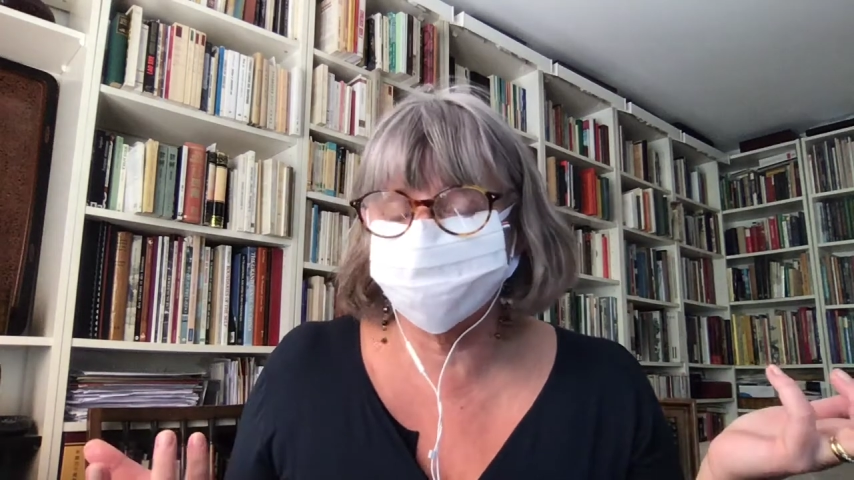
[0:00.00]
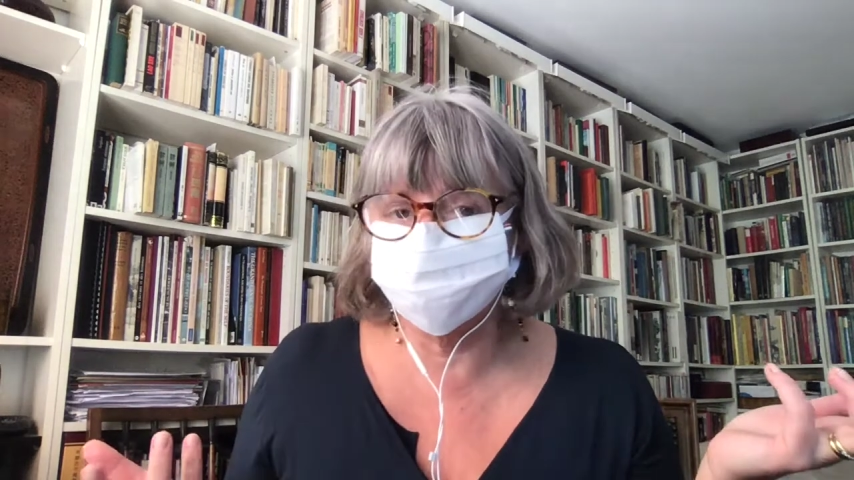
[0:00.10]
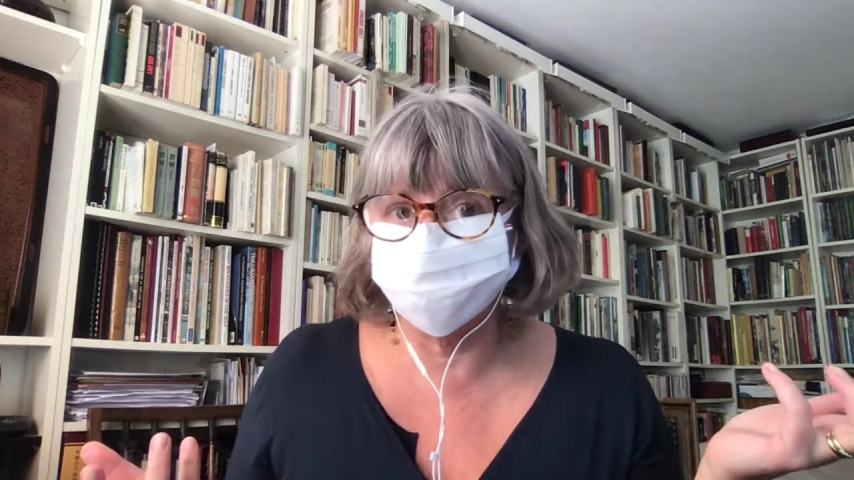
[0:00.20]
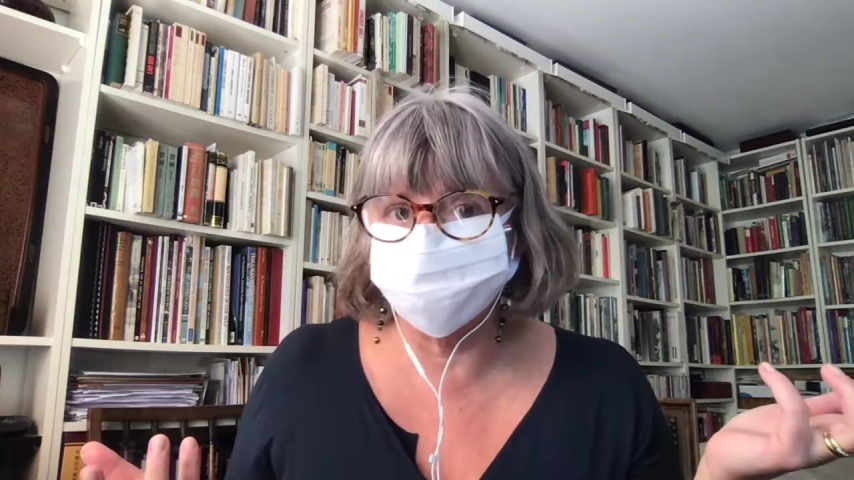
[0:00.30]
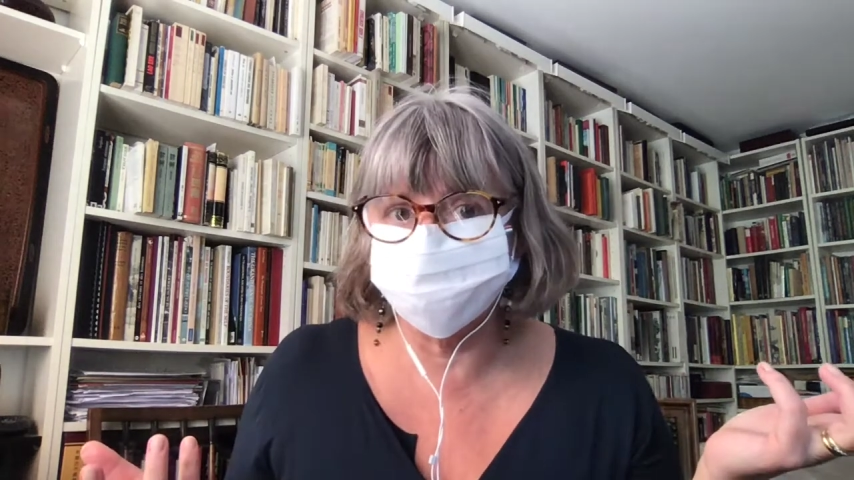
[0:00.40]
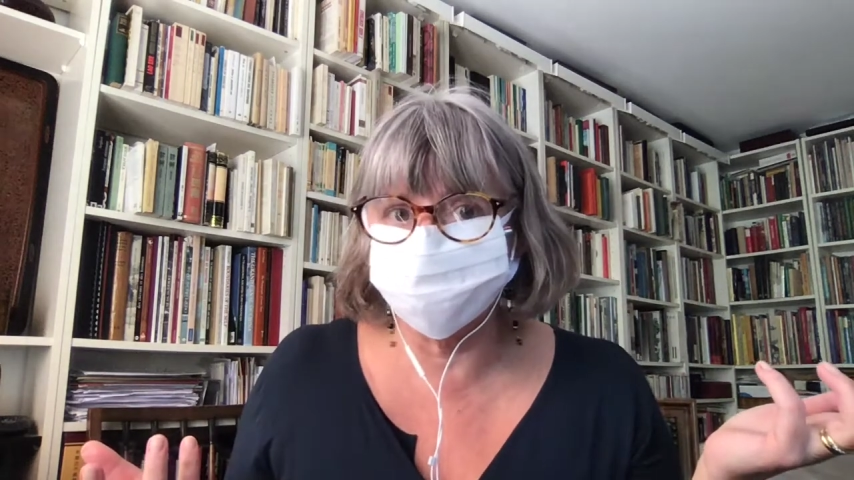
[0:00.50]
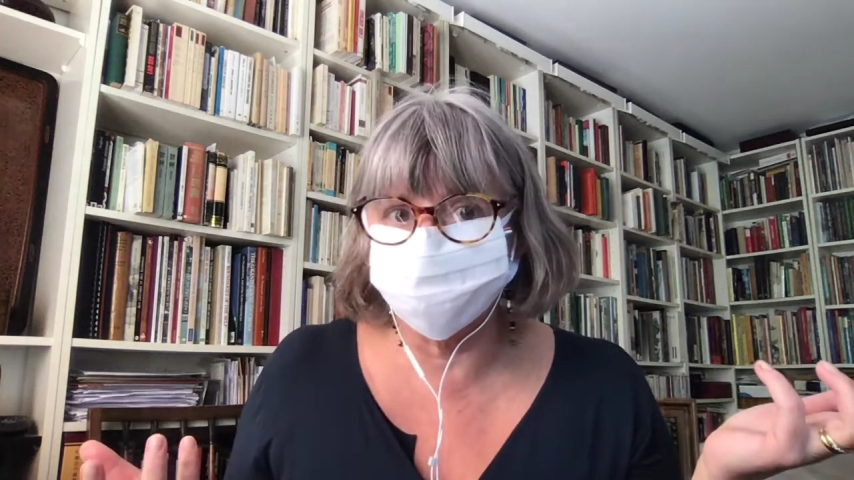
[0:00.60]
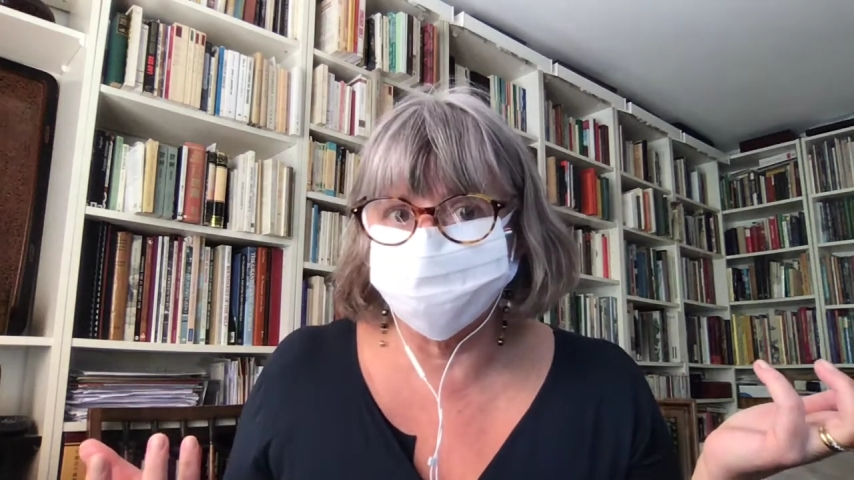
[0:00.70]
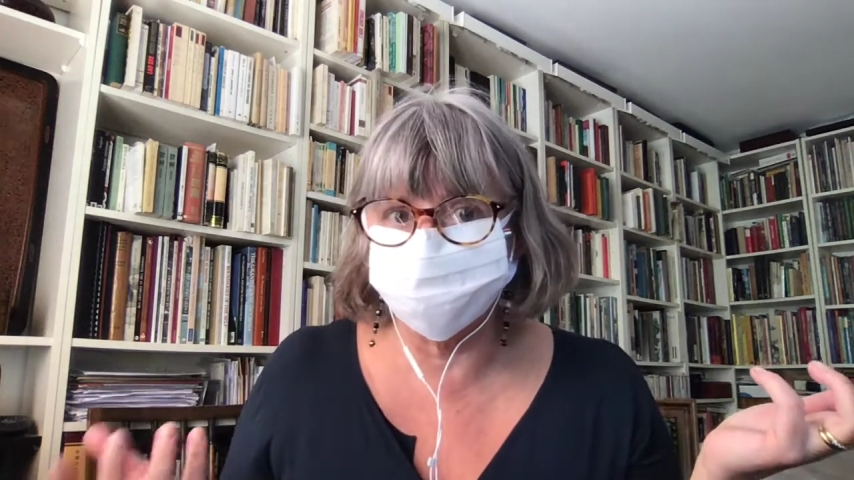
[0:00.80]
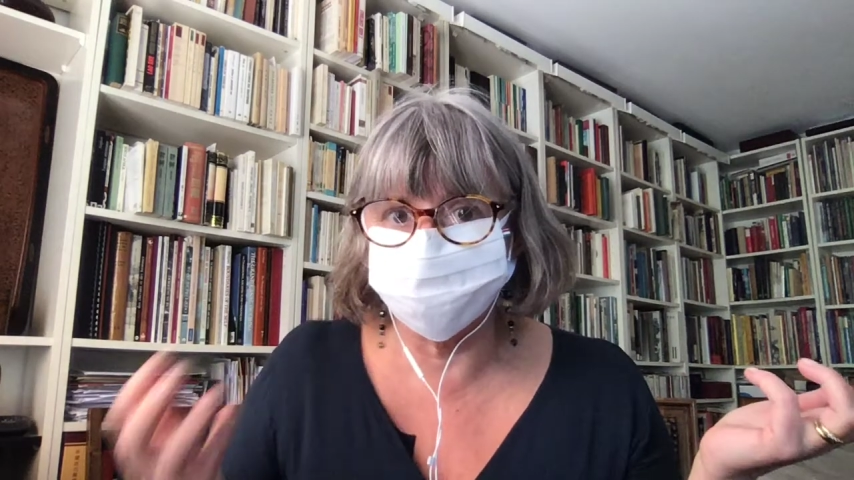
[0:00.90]
you can't see
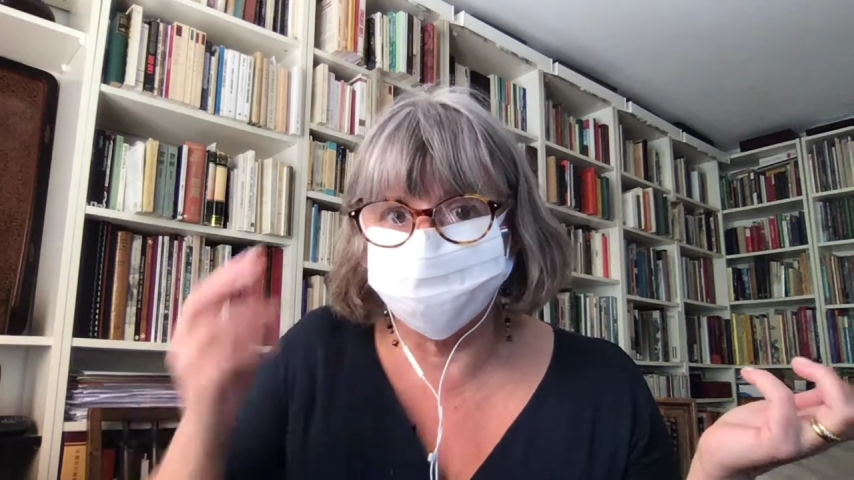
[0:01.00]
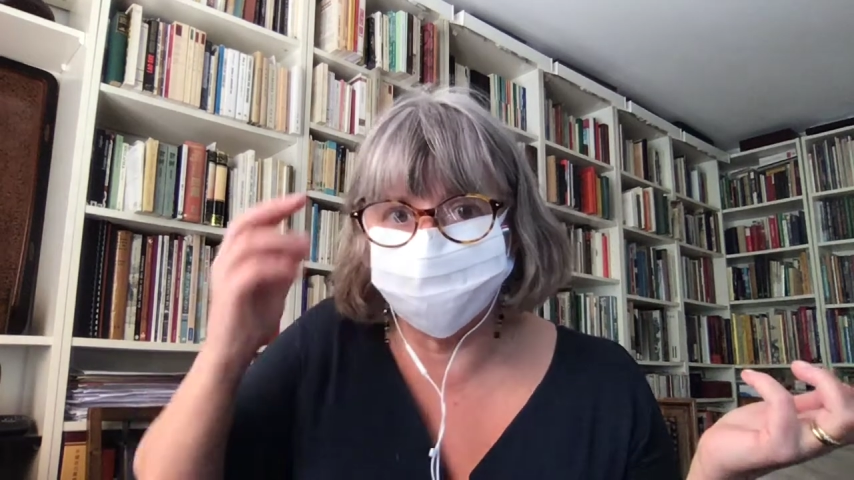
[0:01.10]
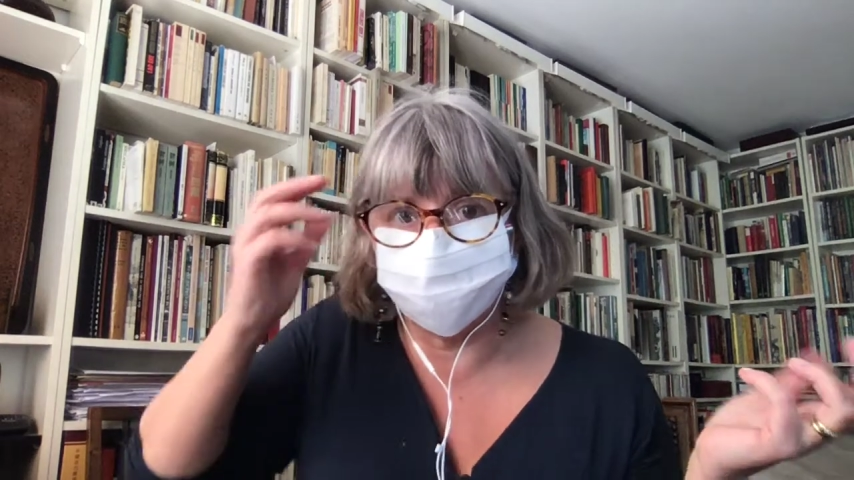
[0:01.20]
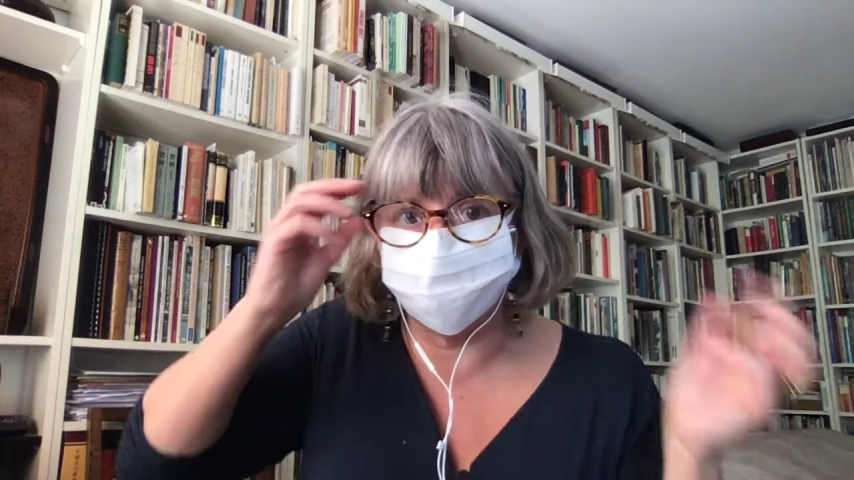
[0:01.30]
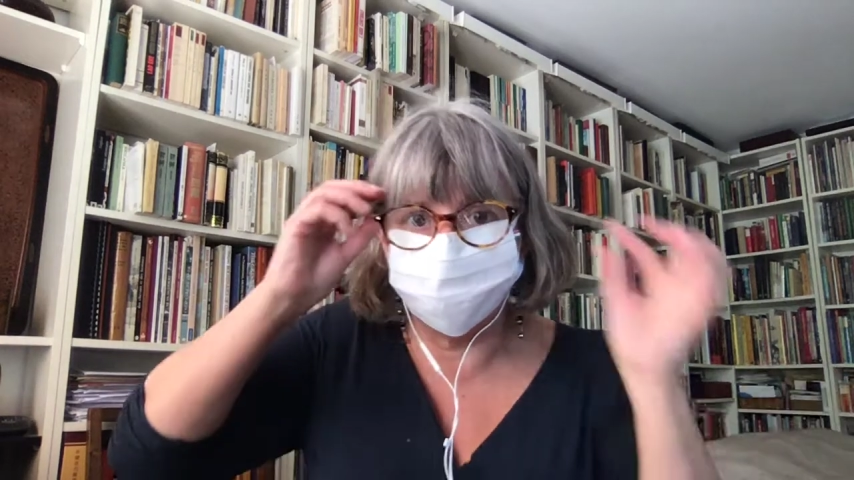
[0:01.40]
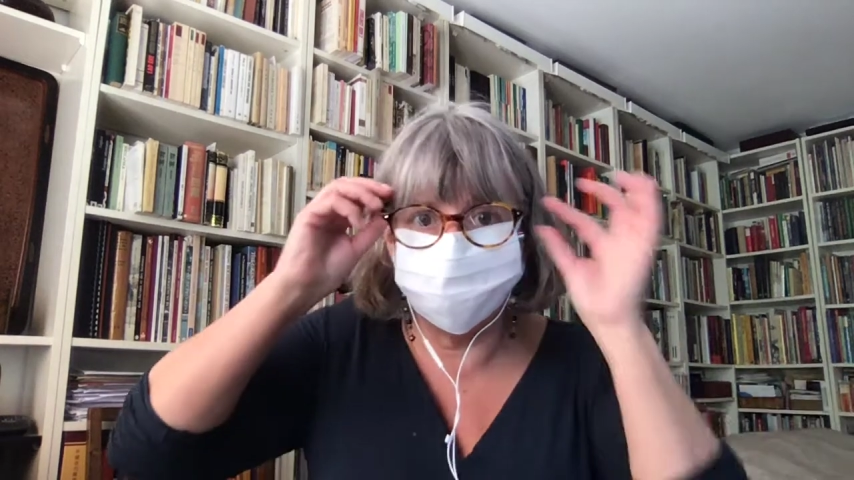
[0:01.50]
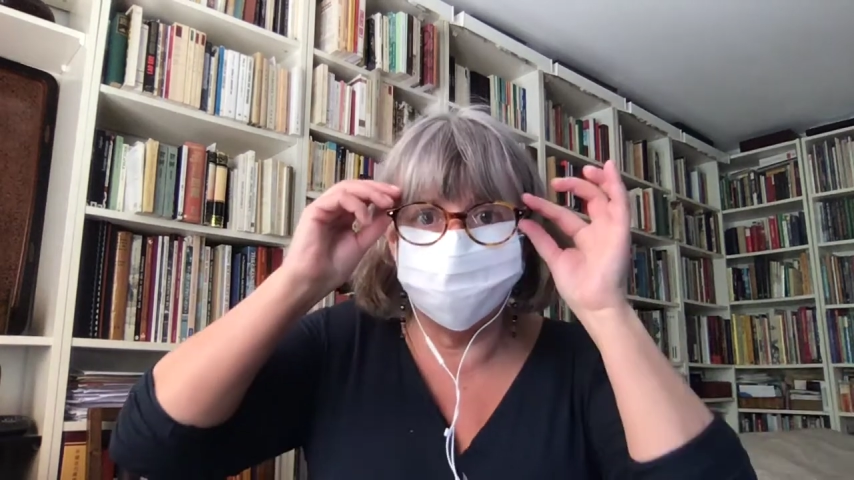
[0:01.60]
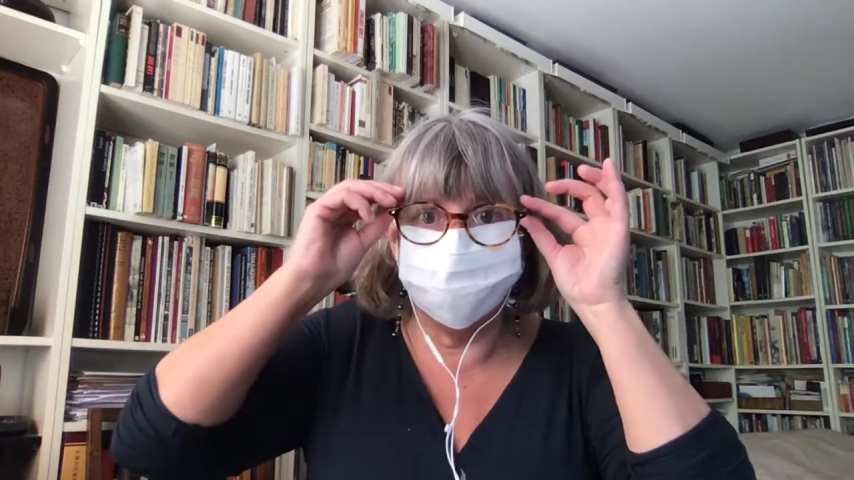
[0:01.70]
what you're doing anyway.